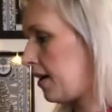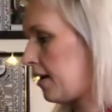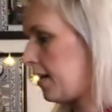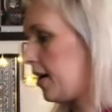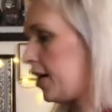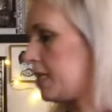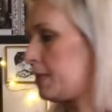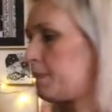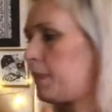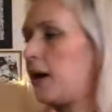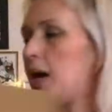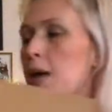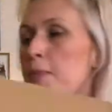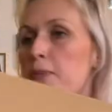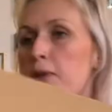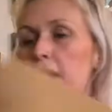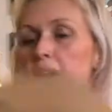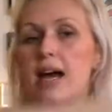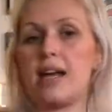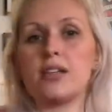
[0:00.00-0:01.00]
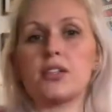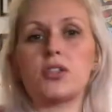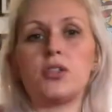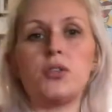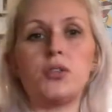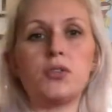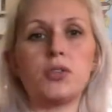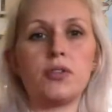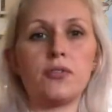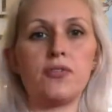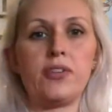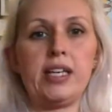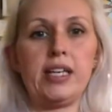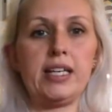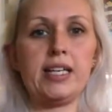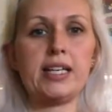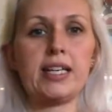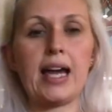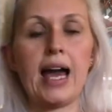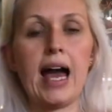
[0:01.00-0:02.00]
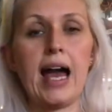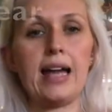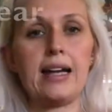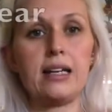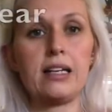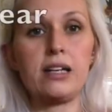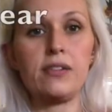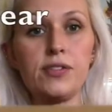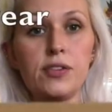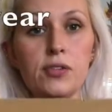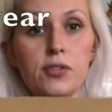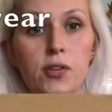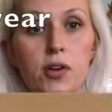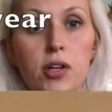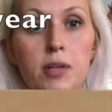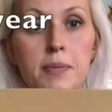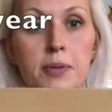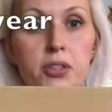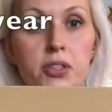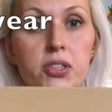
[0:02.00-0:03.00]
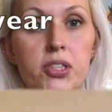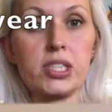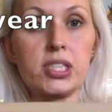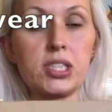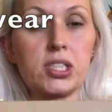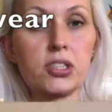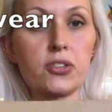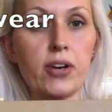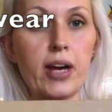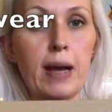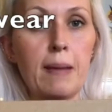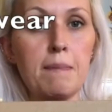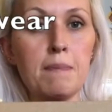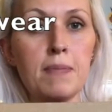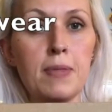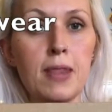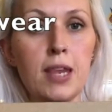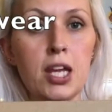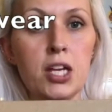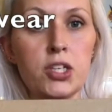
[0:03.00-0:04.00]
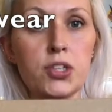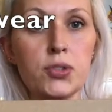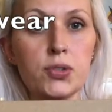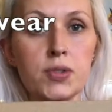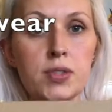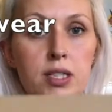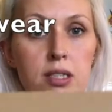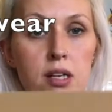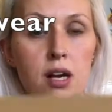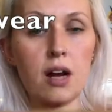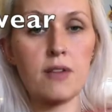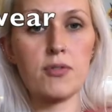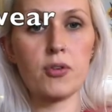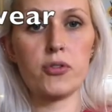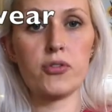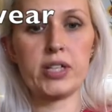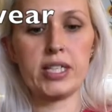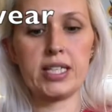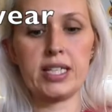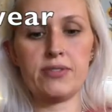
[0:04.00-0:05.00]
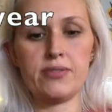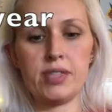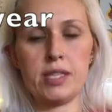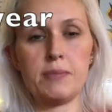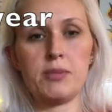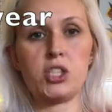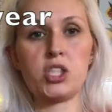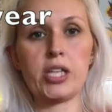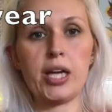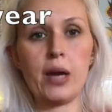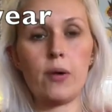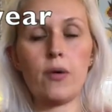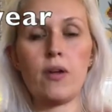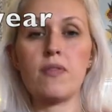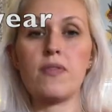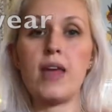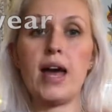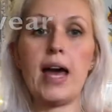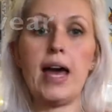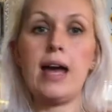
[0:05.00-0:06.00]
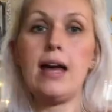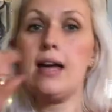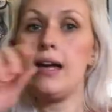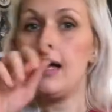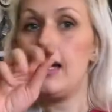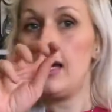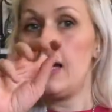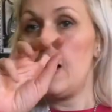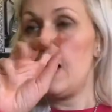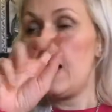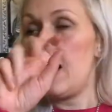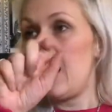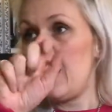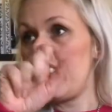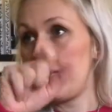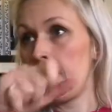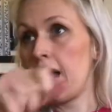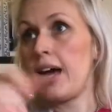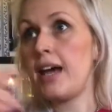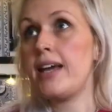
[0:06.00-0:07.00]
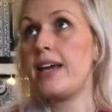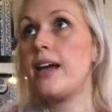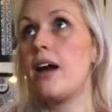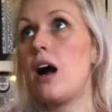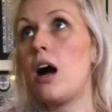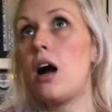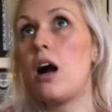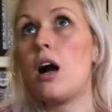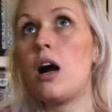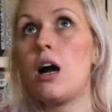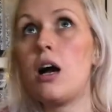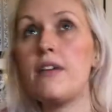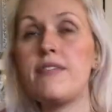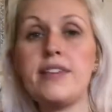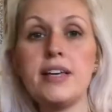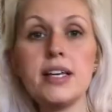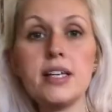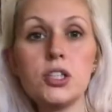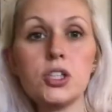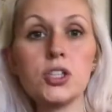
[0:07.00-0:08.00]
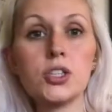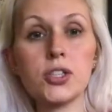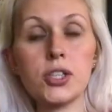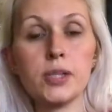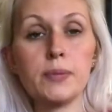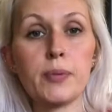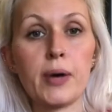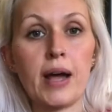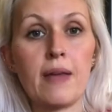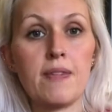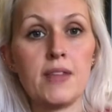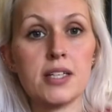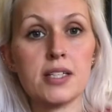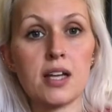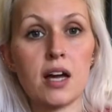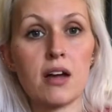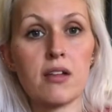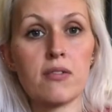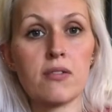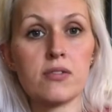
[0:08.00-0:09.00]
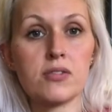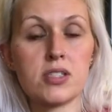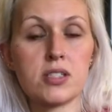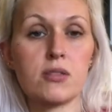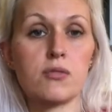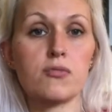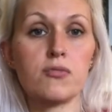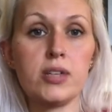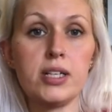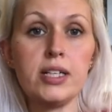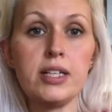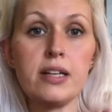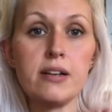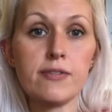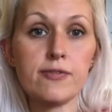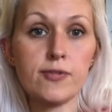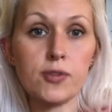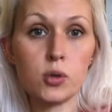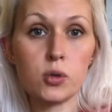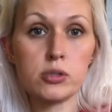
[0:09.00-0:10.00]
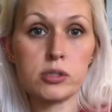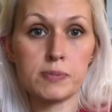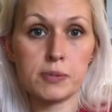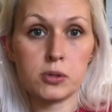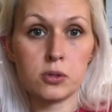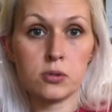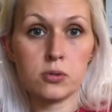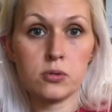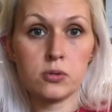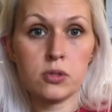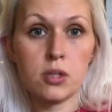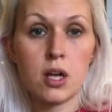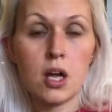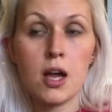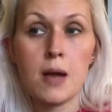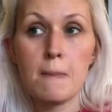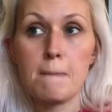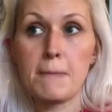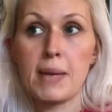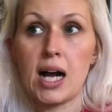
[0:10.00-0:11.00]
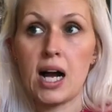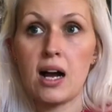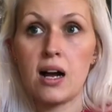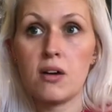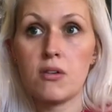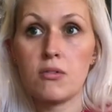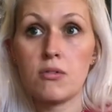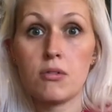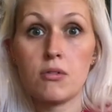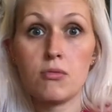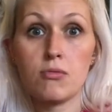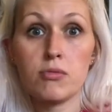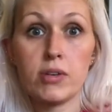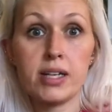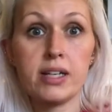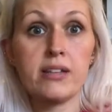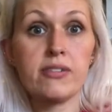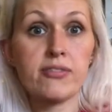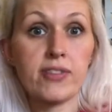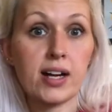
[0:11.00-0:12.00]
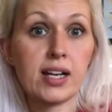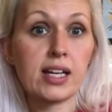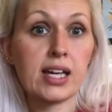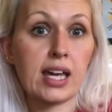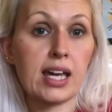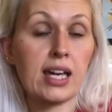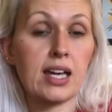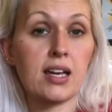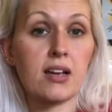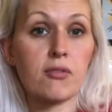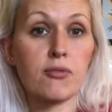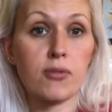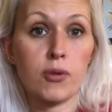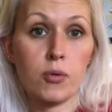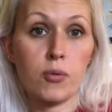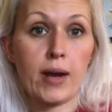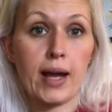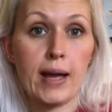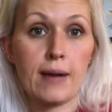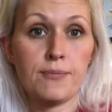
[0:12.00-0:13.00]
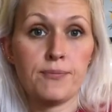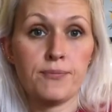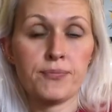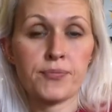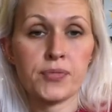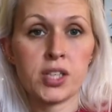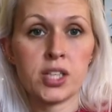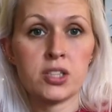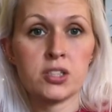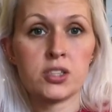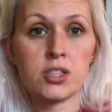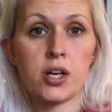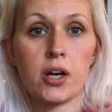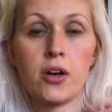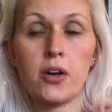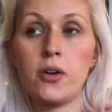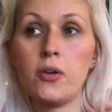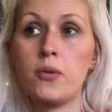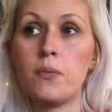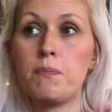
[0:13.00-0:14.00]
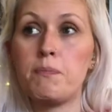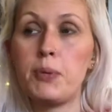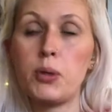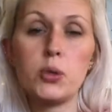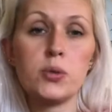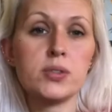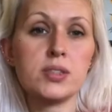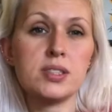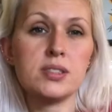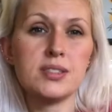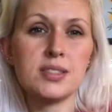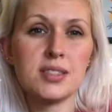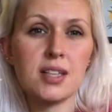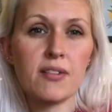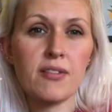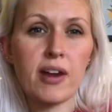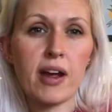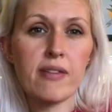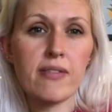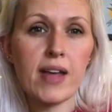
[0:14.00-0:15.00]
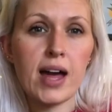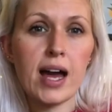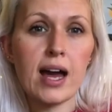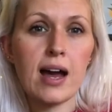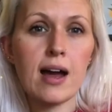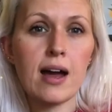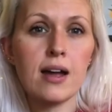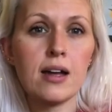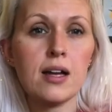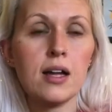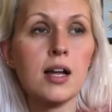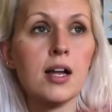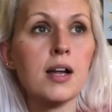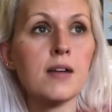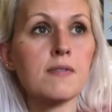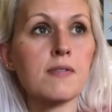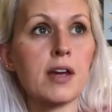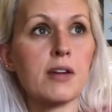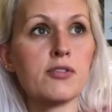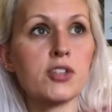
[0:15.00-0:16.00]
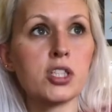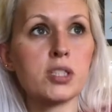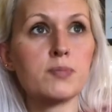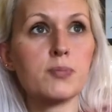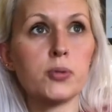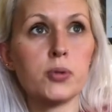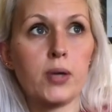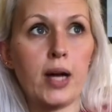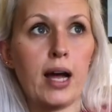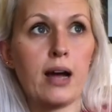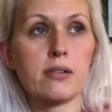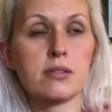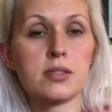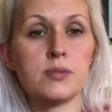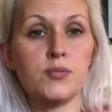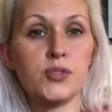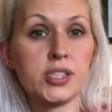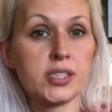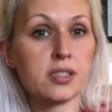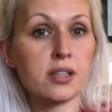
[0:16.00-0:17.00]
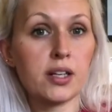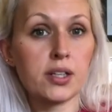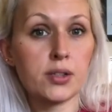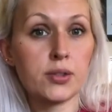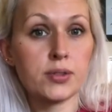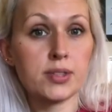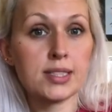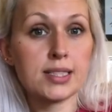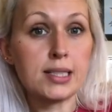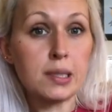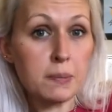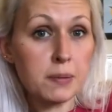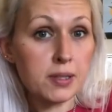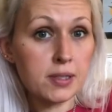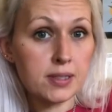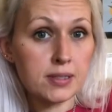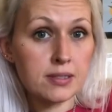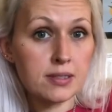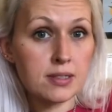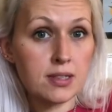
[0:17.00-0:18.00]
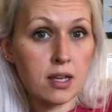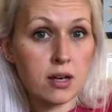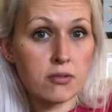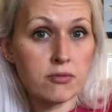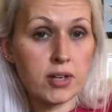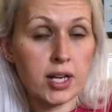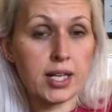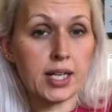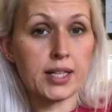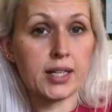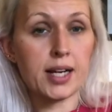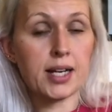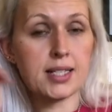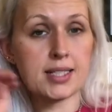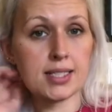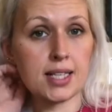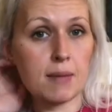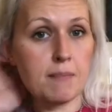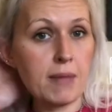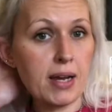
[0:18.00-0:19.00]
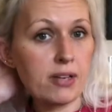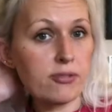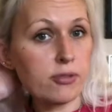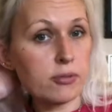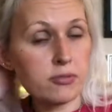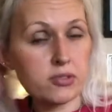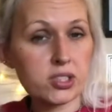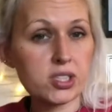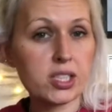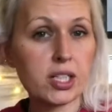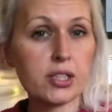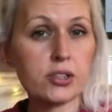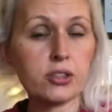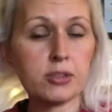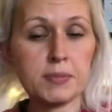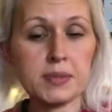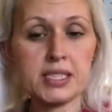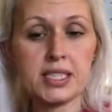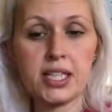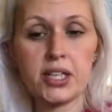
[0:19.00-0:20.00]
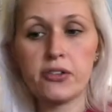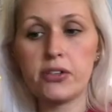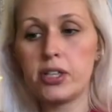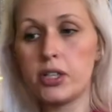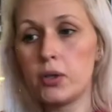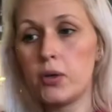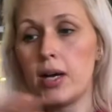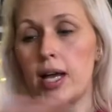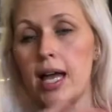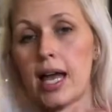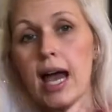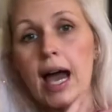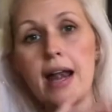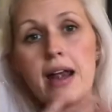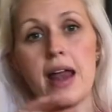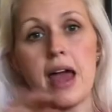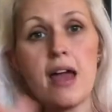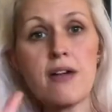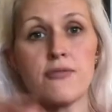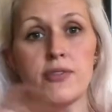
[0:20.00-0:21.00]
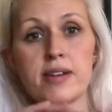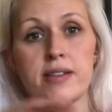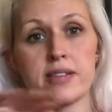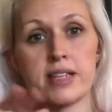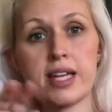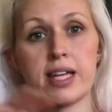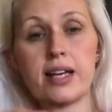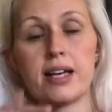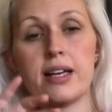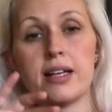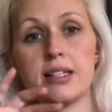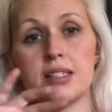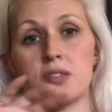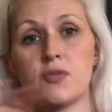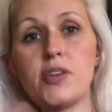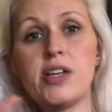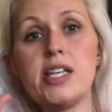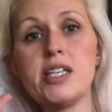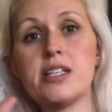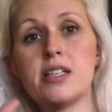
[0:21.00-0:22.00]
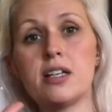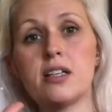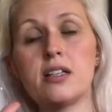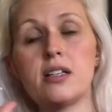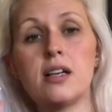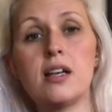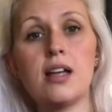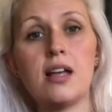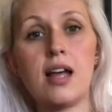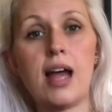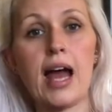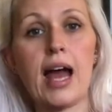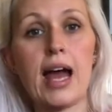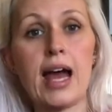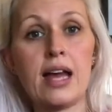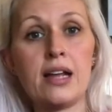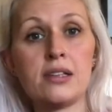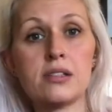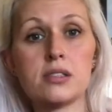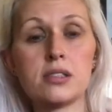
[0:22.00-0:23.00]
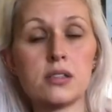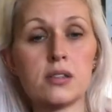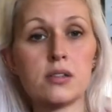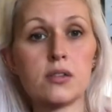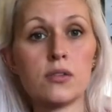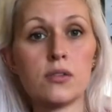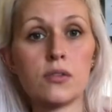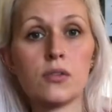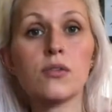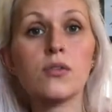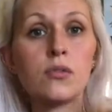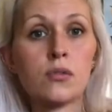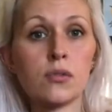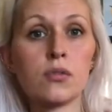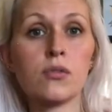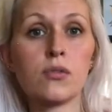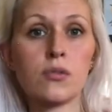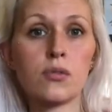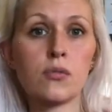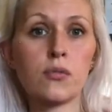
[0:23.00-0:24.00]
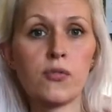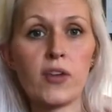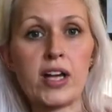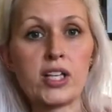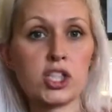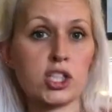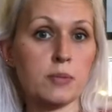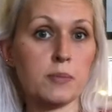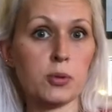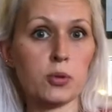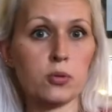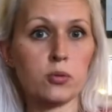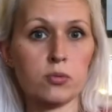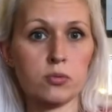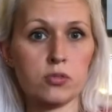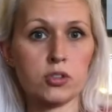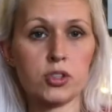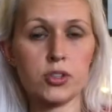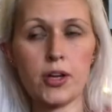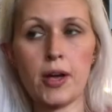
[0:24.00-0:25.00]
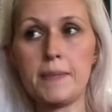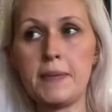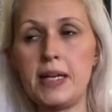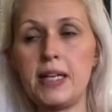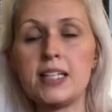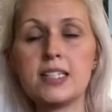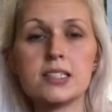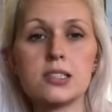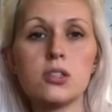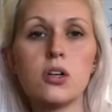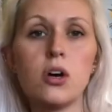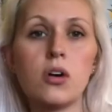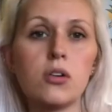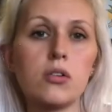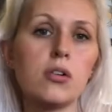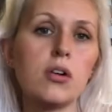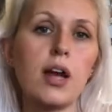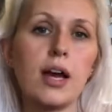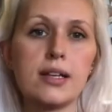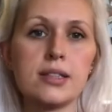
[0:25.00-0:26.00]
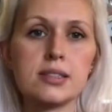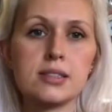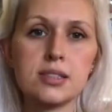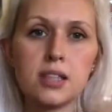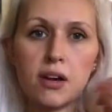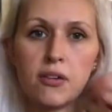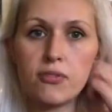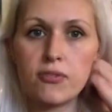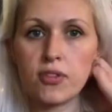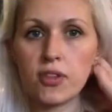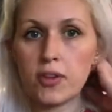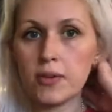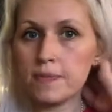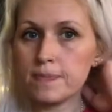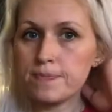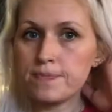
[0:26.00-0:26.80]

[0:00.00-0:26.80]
it's by a brand called Vegan, and if you follow me on Instagram, you'll see that I've already given them a shout on there. And they are a vegan shoe brand that does really affordable but really funky footwear. So boots and stuff like that. They've just brought out some recycled slippers that are really nice, like made from recycled material, and everything is vegan and fashionable. Do you know what I mean? It's not like stuff that